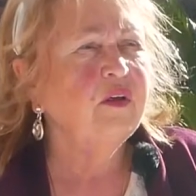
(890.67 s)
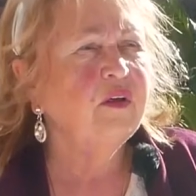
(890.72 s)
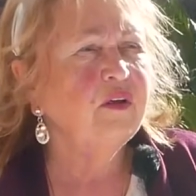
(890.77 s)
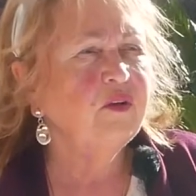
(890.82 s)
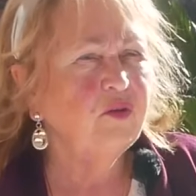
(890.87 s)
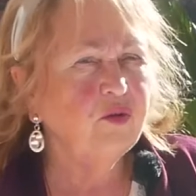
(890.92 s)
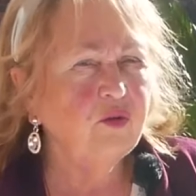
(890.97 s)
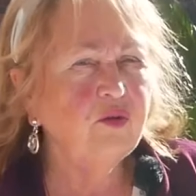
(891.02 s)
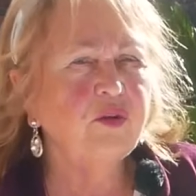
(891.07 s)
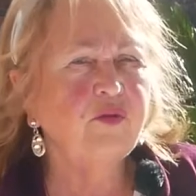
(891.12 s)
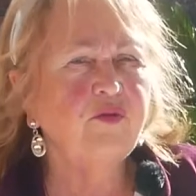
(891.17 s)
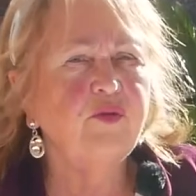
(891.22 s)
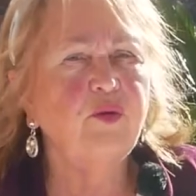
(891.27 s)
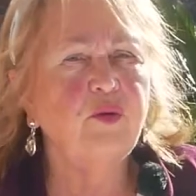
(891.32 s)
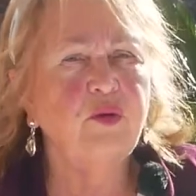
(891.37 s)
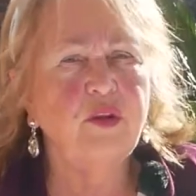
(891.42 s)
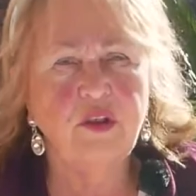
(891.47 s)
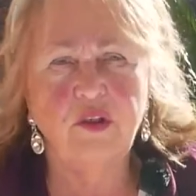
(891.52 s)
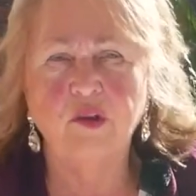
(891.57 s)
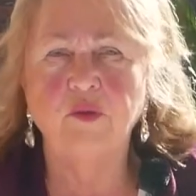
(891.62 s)
useful,
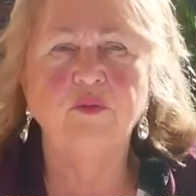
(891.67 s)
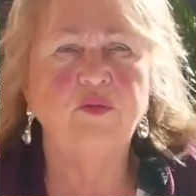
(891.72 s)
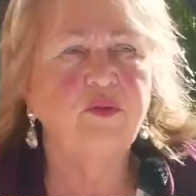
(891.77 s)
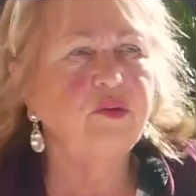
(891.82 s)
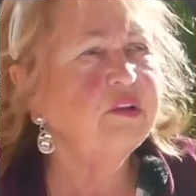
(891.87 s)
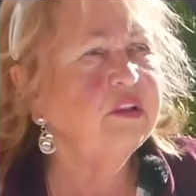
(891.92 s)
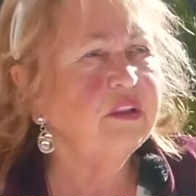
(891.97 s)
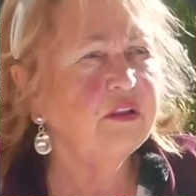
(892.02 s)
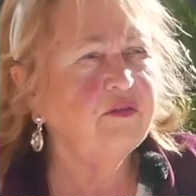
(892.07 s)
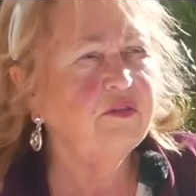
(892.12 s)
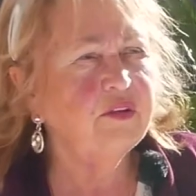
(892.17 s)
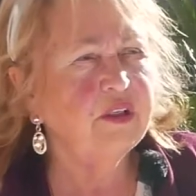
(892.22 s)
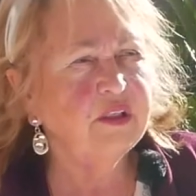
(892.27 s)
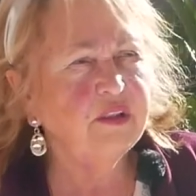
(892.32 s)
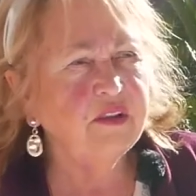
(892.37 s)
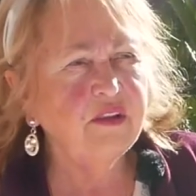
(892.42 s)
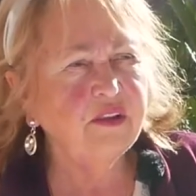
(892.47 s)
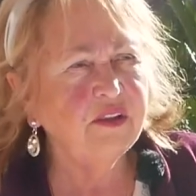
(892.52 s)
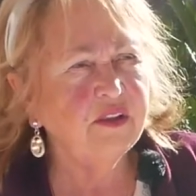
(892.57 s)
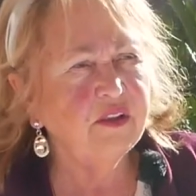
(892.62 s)
helpful
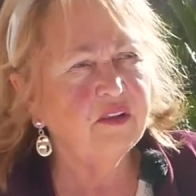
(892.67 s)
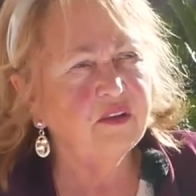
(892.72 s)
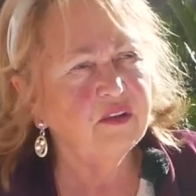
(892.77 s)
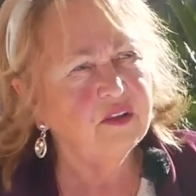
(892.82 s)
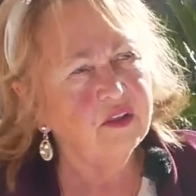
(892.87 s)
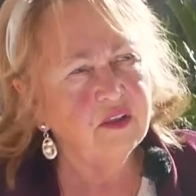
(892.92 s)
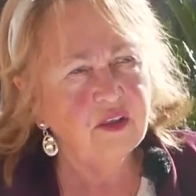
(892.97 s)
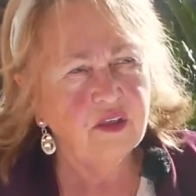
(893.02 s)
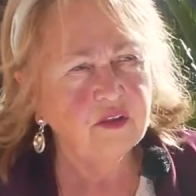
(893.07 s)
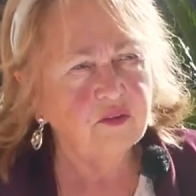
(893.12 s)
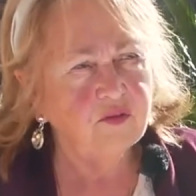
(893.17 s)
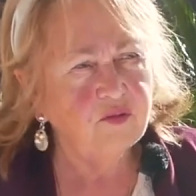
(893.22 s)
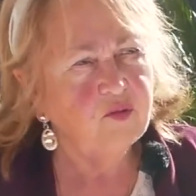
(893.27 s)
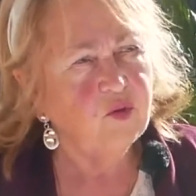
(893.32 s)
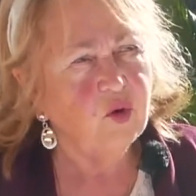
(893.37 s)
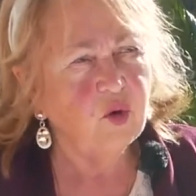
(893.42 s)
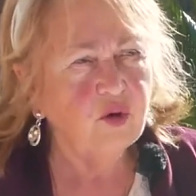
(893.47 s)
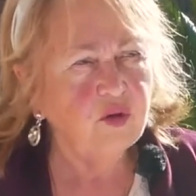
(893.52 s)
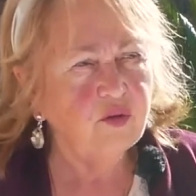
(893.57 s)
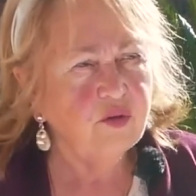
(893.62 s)
advice and they can
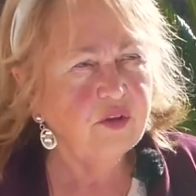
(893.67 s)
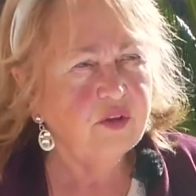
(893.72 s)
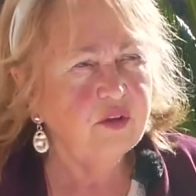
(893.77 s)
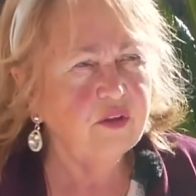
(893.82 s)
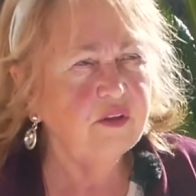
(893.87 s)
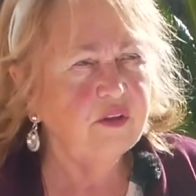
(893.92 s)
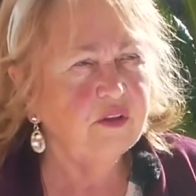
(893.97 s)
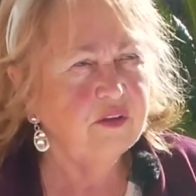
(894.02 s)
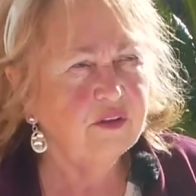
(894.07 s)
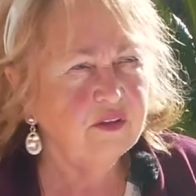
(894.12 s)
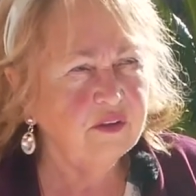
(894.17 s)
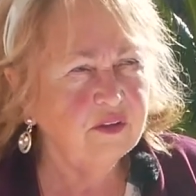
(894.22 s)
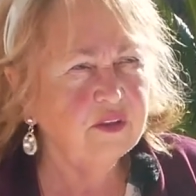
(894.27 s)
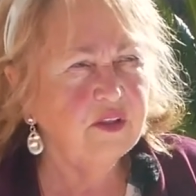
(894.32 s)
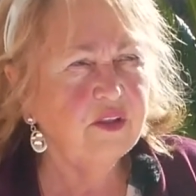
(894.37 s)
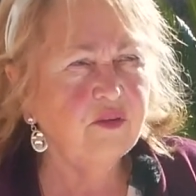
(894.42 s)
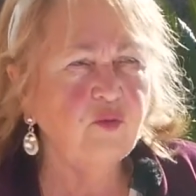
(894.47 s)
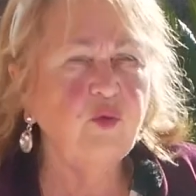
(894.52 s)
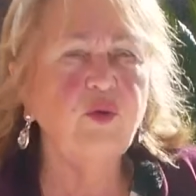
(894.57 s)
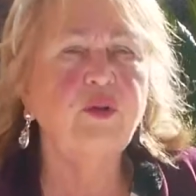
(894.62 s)
follow it.
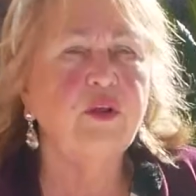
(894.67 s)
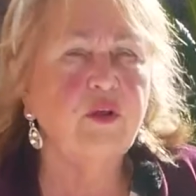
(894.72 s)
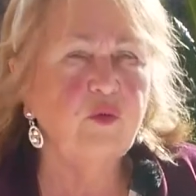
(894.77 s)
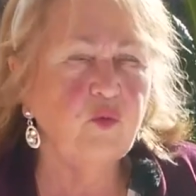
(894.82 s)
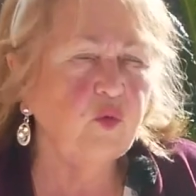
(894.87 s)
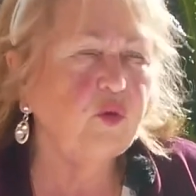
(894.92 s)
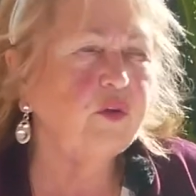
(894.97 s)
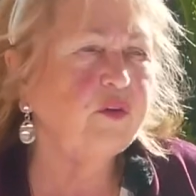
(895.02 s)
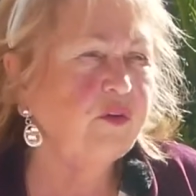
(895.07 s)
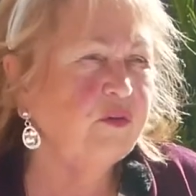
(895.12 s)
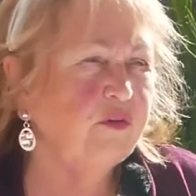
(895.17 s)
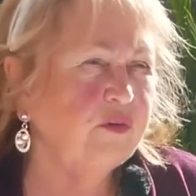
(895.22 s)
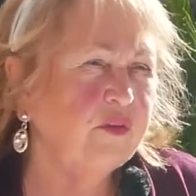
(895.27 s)
That's what I want.